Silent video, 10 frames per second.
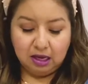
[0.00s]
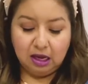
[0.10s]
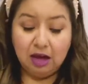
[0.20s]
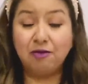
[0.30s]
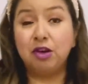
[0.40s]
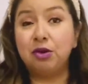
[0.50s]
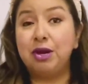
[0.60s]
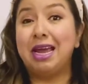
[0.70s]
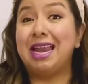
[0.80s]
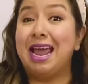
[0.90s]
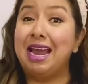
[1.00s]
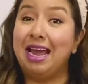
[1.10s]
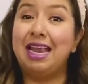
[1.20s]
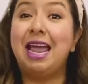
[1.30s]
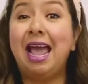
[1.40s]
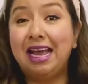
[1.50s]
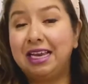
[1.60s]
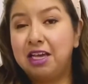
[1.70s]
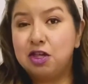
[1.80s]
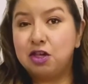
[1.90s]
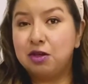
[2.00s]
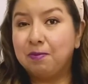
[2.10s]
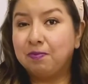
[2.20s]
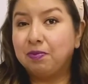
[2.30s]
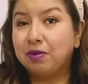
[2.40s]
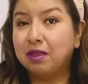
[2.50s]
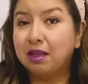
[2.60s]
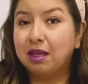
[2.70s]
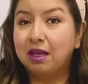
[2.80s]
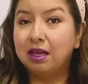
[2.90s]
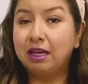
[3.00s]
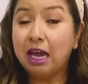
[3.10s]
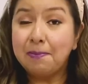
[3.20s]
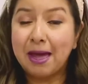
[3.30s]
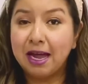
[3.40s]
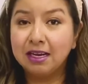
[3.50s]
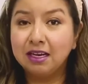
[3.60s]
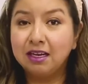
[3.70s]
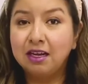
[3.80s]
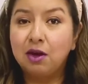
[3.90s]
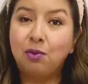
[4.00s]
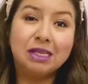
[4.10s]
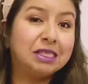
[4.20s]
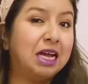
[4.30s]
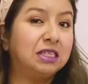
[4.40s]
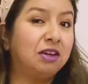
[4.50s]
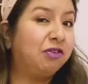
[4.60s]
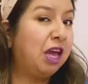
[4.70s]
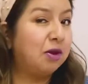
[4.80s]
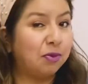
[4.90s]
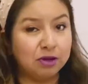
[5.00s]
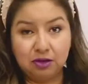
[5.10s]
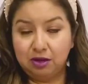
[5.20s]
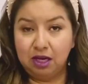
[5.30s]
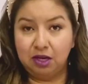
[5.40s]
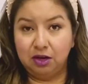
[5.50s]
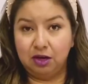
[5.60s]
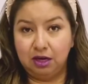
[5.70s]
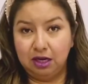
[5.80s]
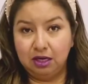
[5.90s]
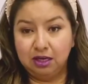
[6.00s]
if you're doing an 8-inch cake pan, what size of cake board do you think you're gonna need?